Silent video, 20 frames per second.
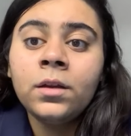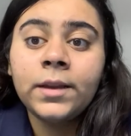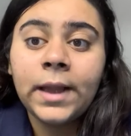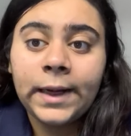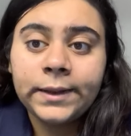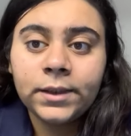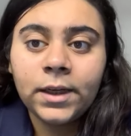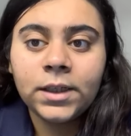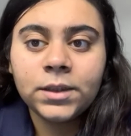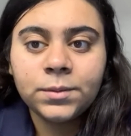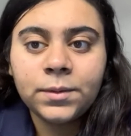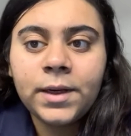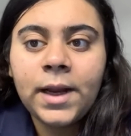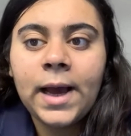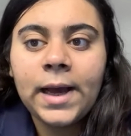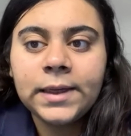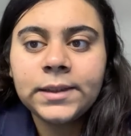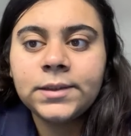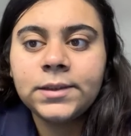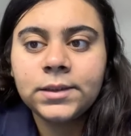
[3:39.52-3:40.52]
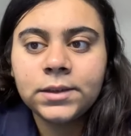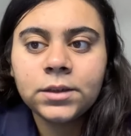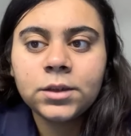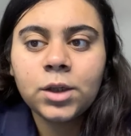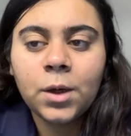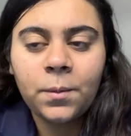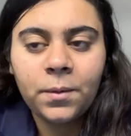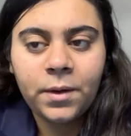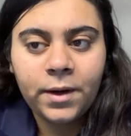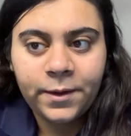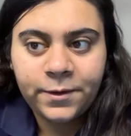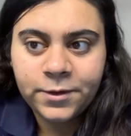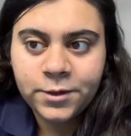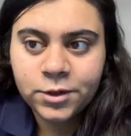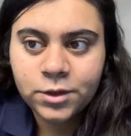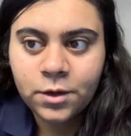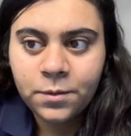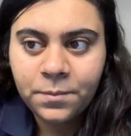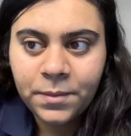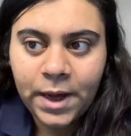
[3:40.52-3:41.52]
that the husband has since
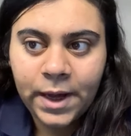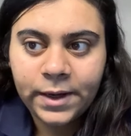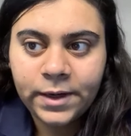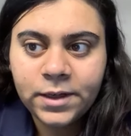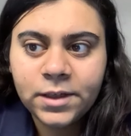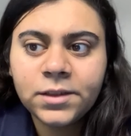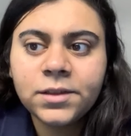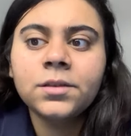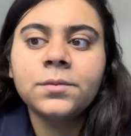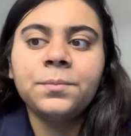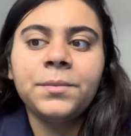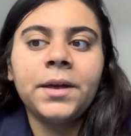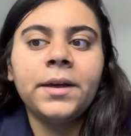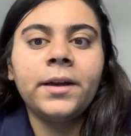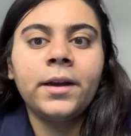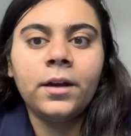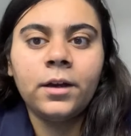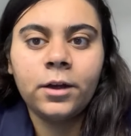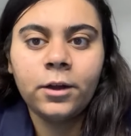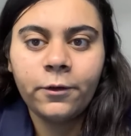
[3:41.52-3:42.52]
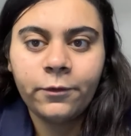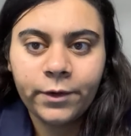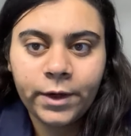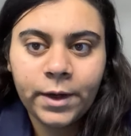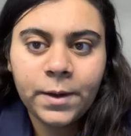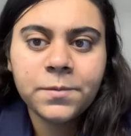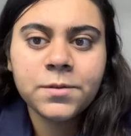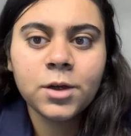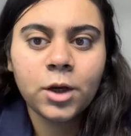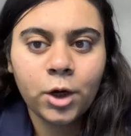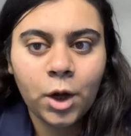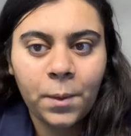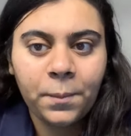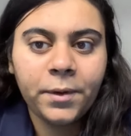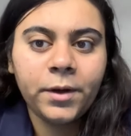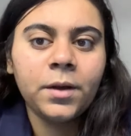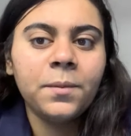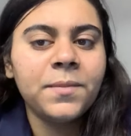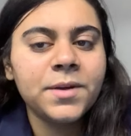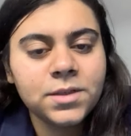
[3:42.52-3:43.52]
solemnization of marriage been guilty of rape,
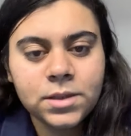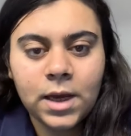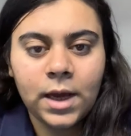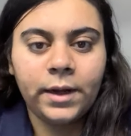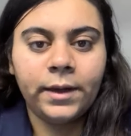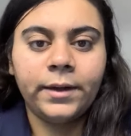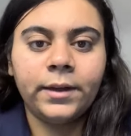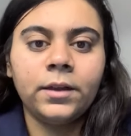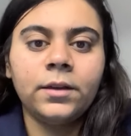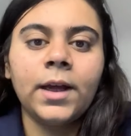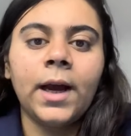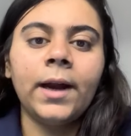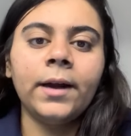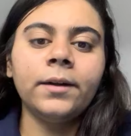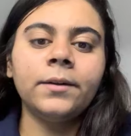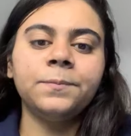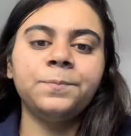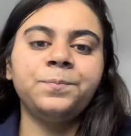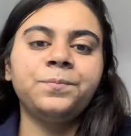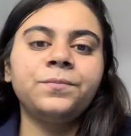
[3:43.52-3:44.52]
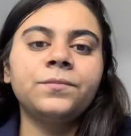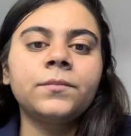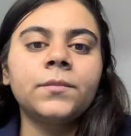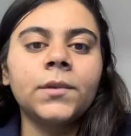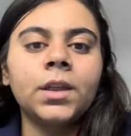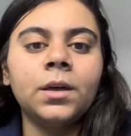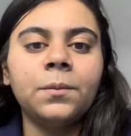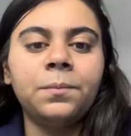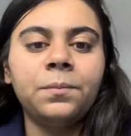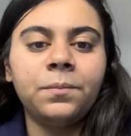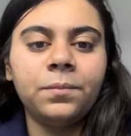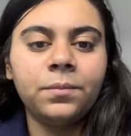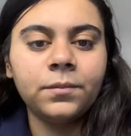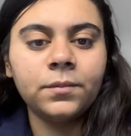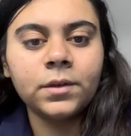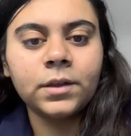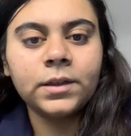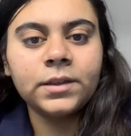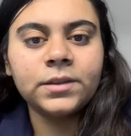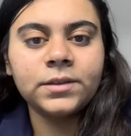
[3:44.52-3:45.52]
sodomy, bestiality, that the
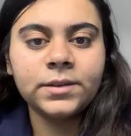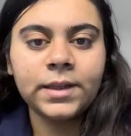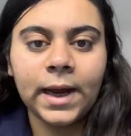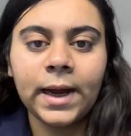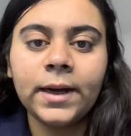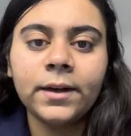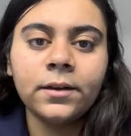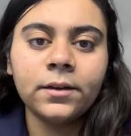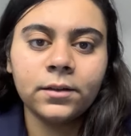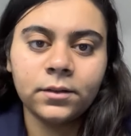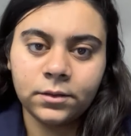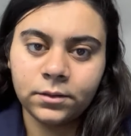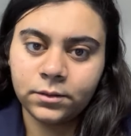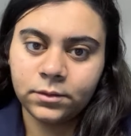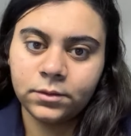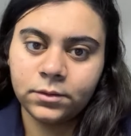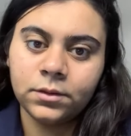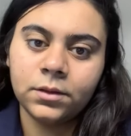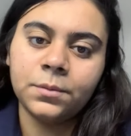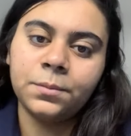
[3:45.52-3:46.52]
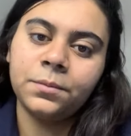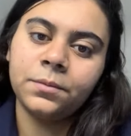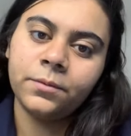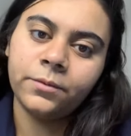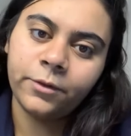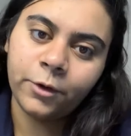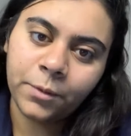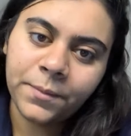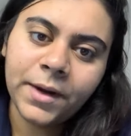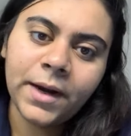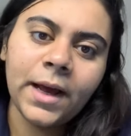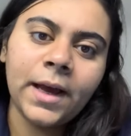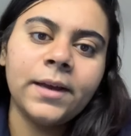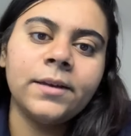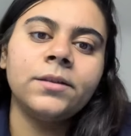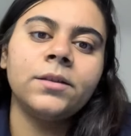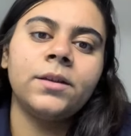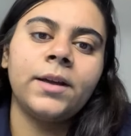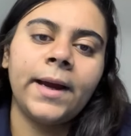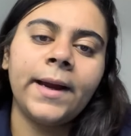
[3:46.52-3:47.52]
that the woman
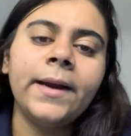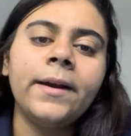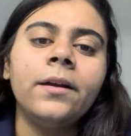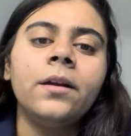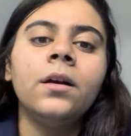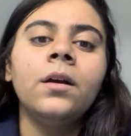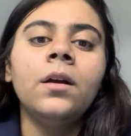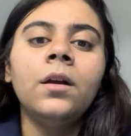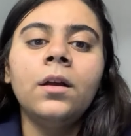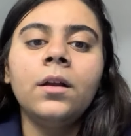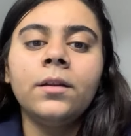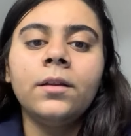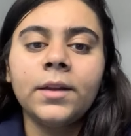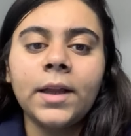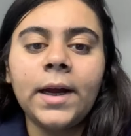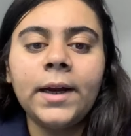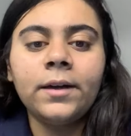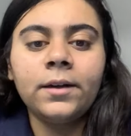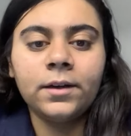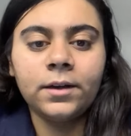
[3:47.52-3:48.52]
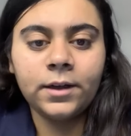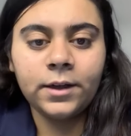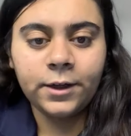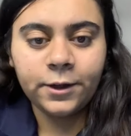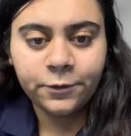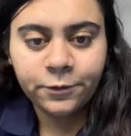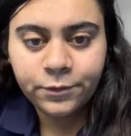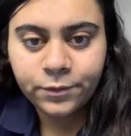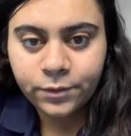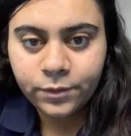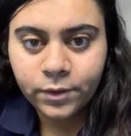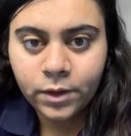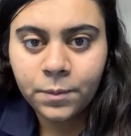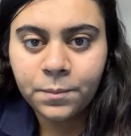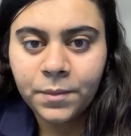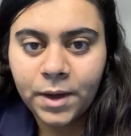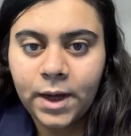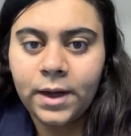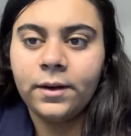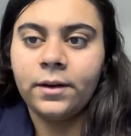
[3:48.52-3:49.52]
has a right that if a
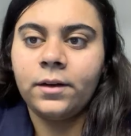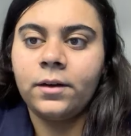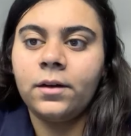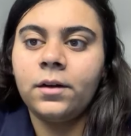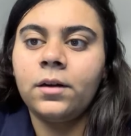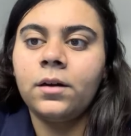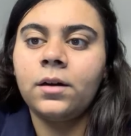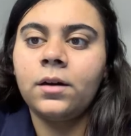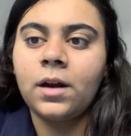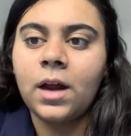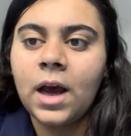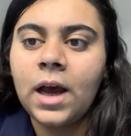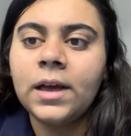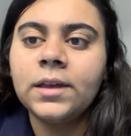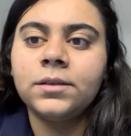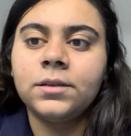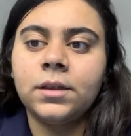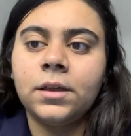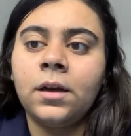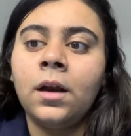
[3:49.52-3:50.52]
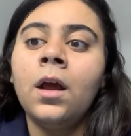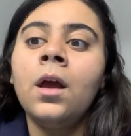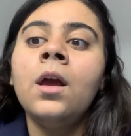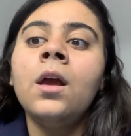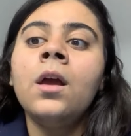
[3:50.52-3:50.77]
man has done